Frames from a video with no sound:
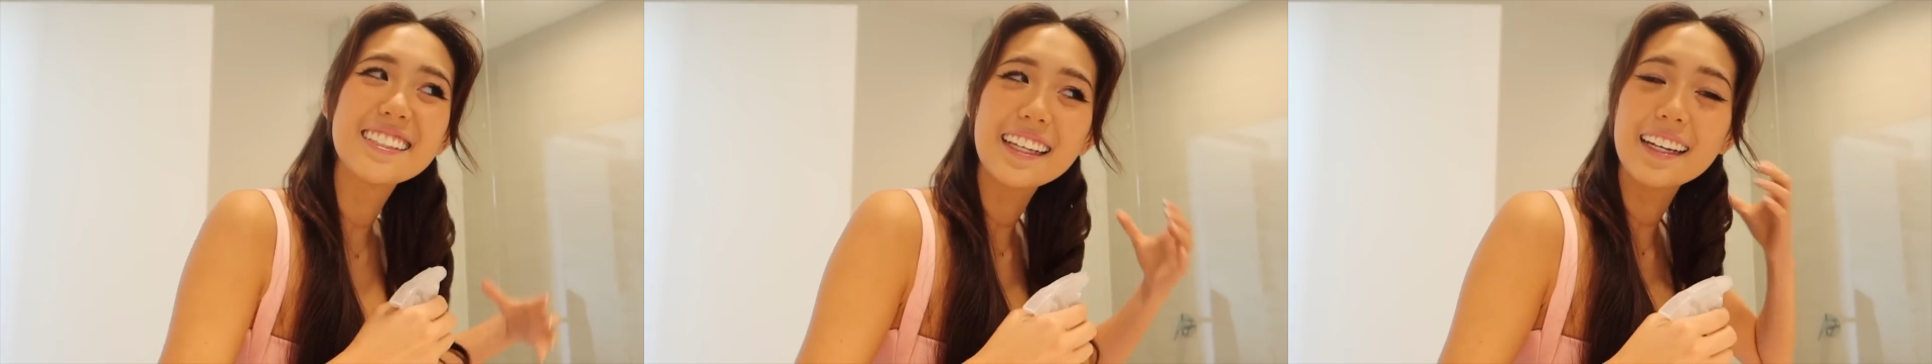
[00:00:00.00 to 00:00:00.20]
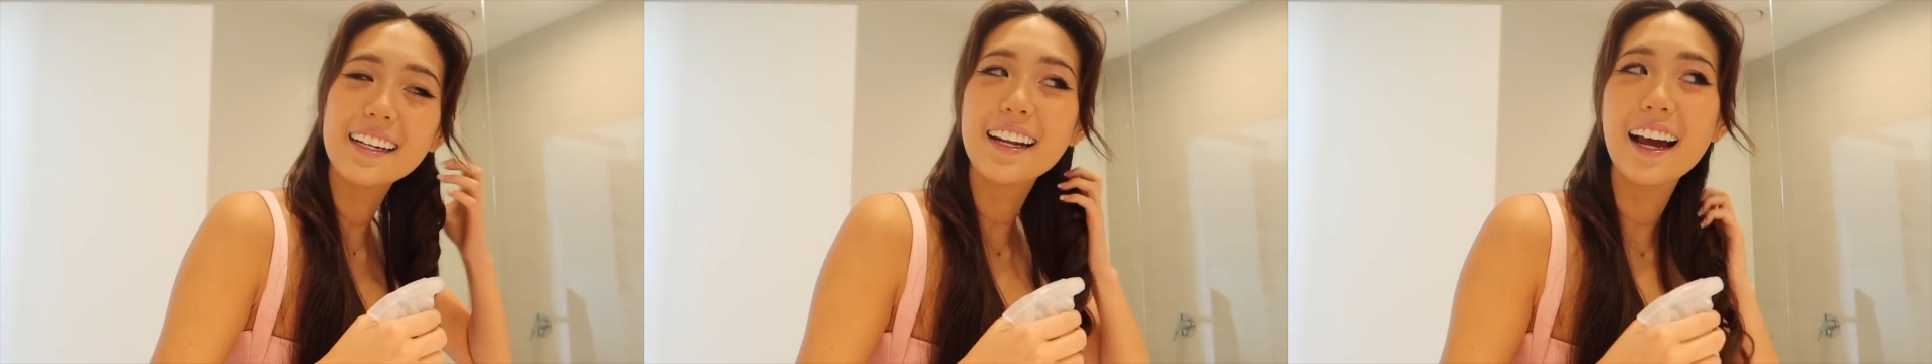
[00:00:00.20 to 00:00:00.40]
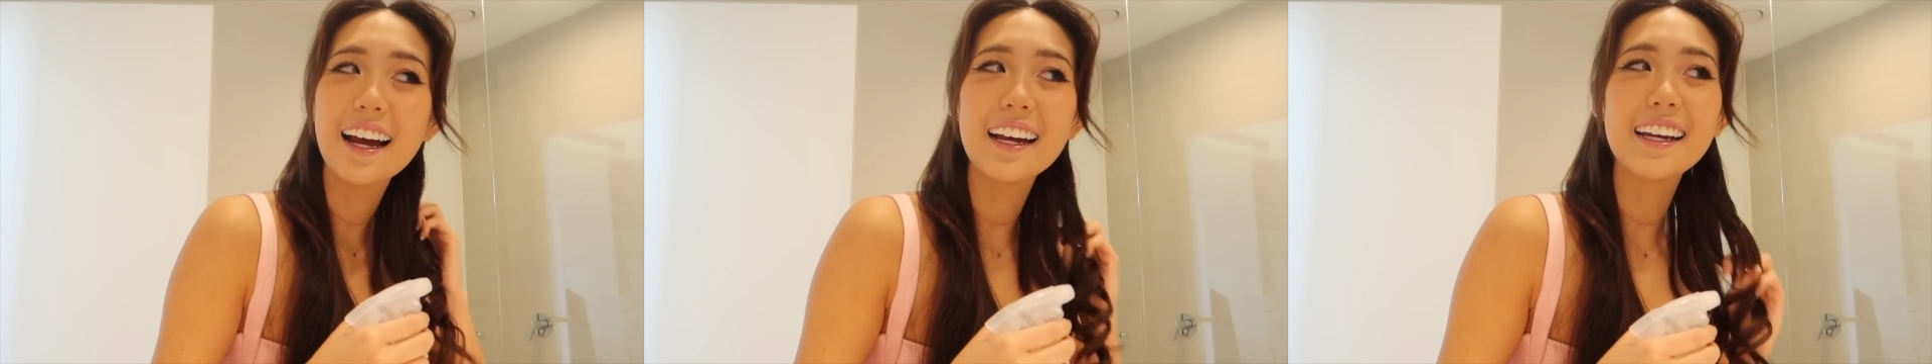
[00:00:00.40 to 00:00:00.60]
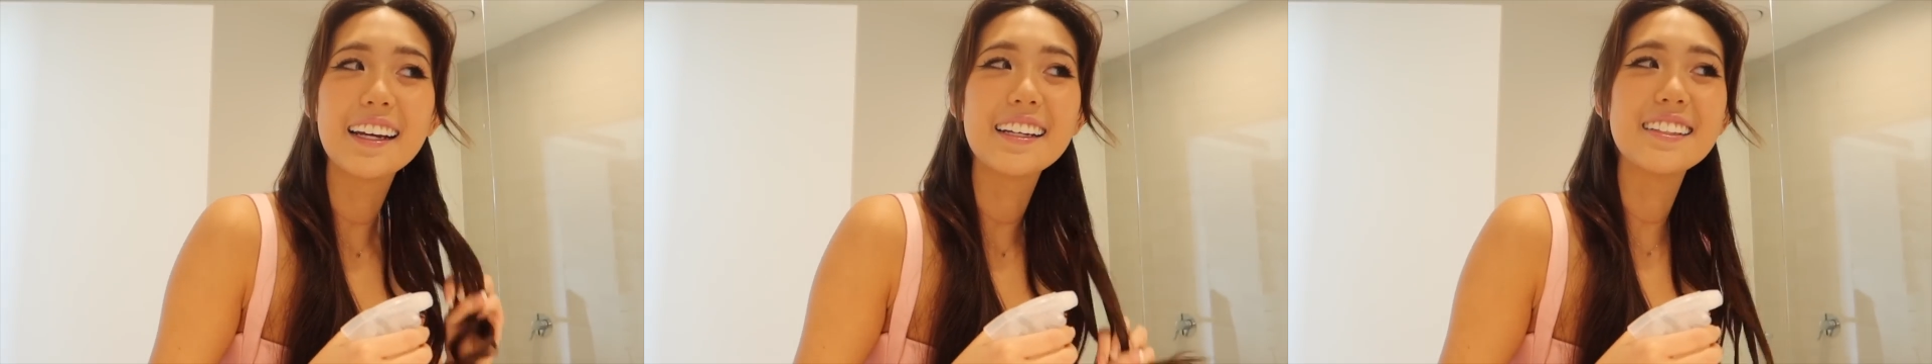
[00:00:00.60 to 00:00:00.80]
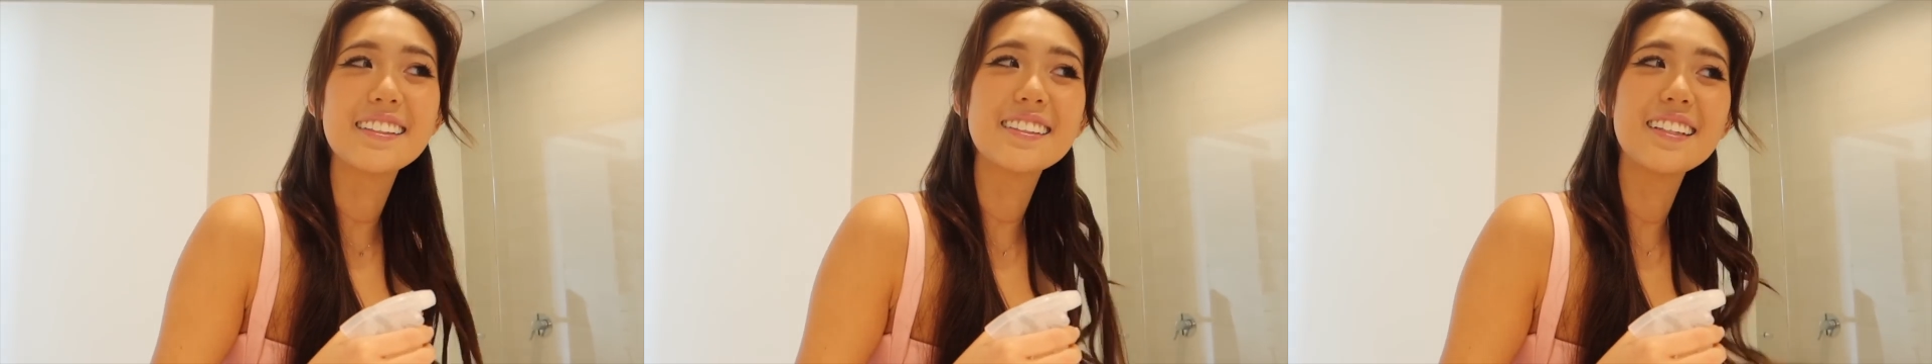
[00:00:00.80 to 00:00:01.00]
and
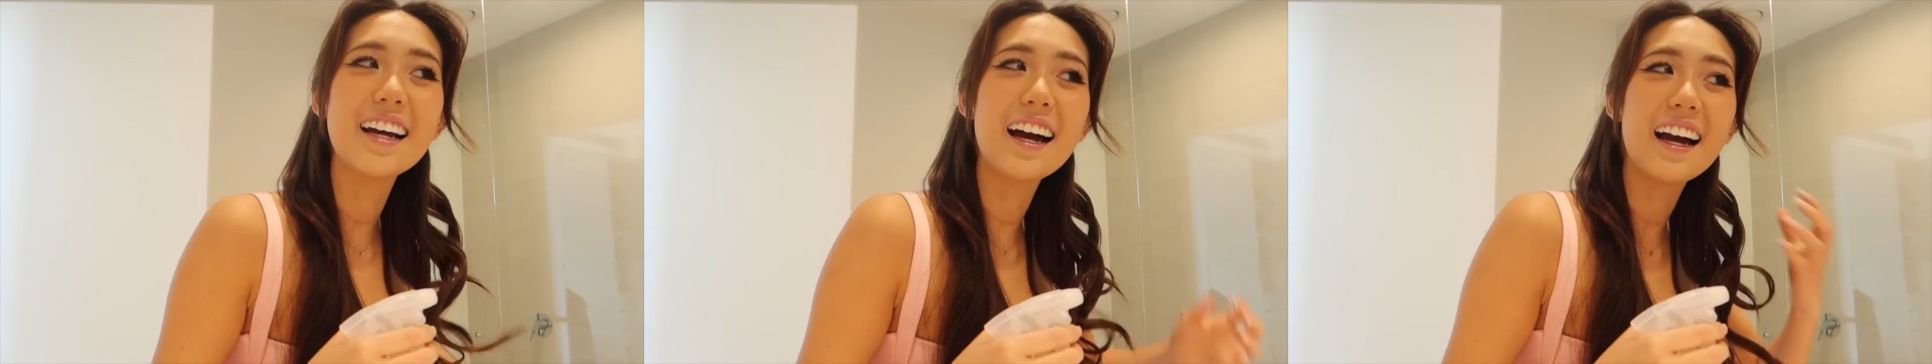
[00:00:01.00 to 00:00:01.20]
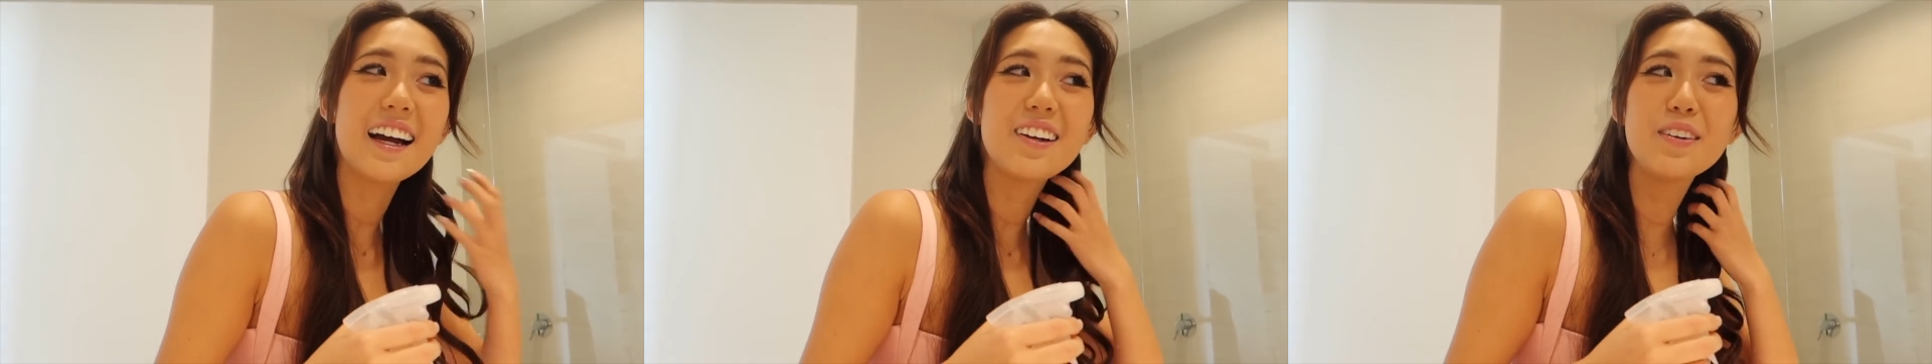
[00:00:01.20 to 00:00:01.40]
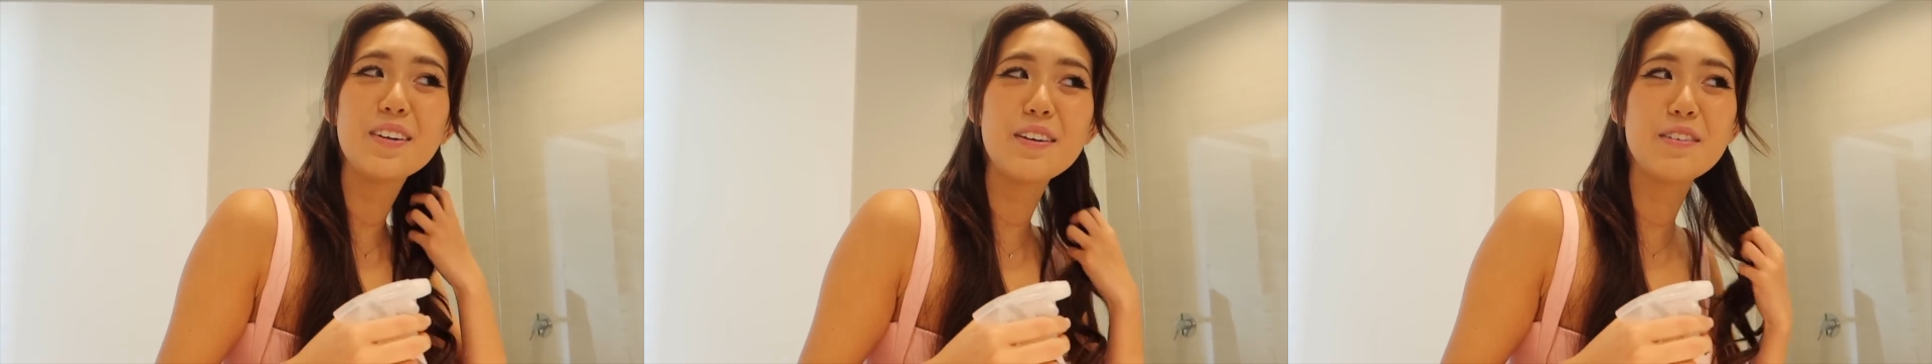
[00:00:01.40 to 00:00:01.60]
I don't